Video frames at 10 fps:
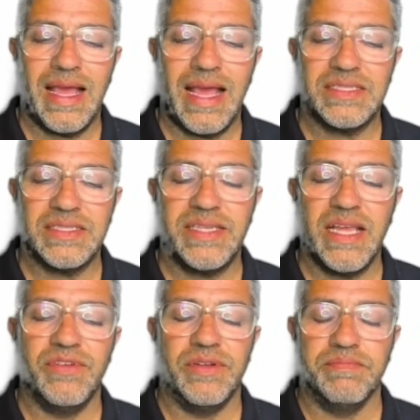and
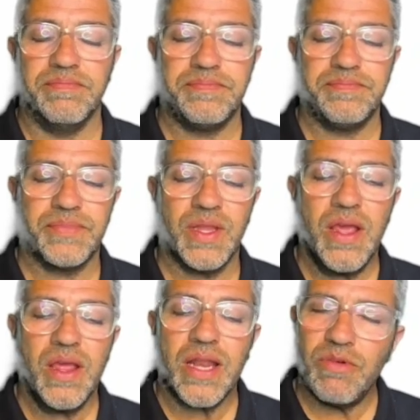7.
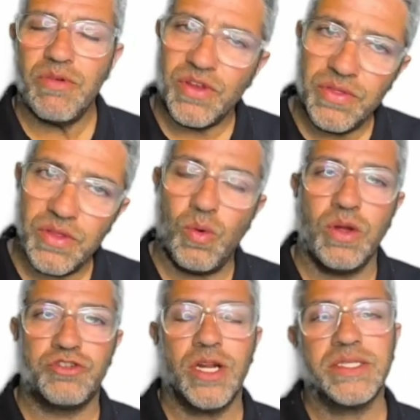Now we've done the
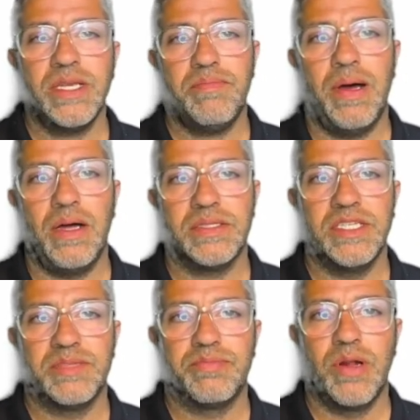quadratic part to
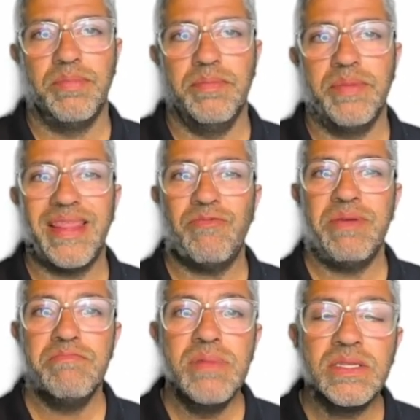this problem, but then we
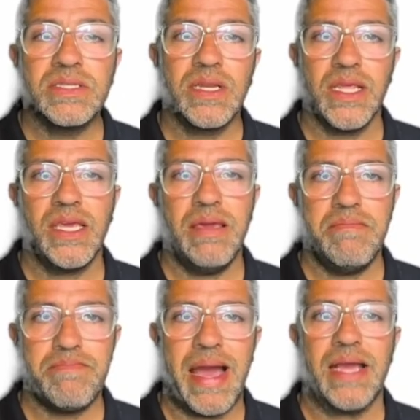must link it
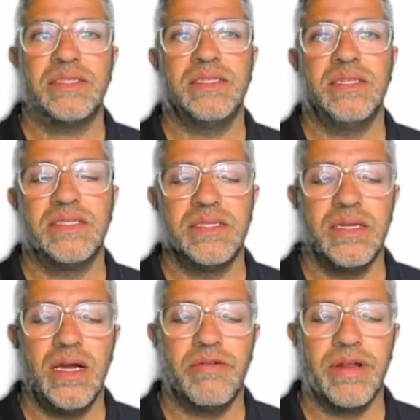back to the
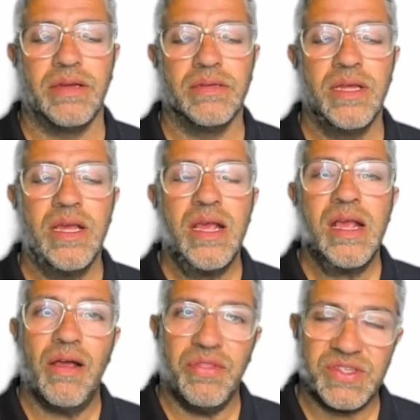scenario.
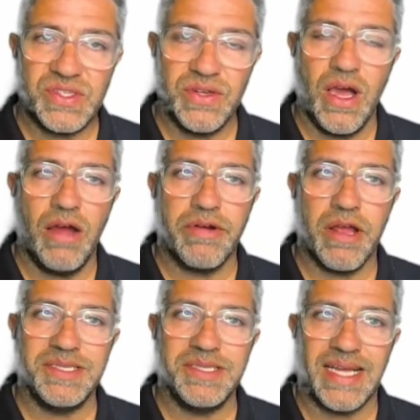And the
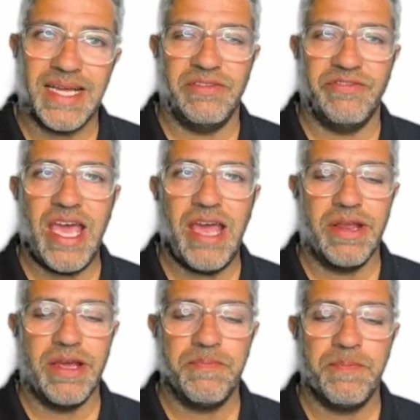scenario is that of
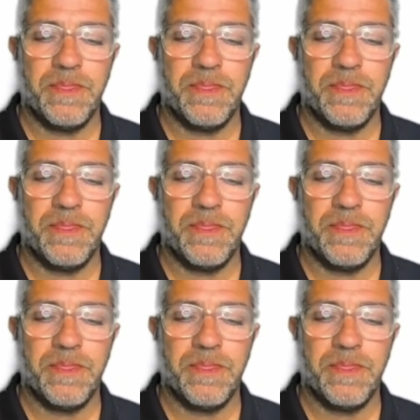area.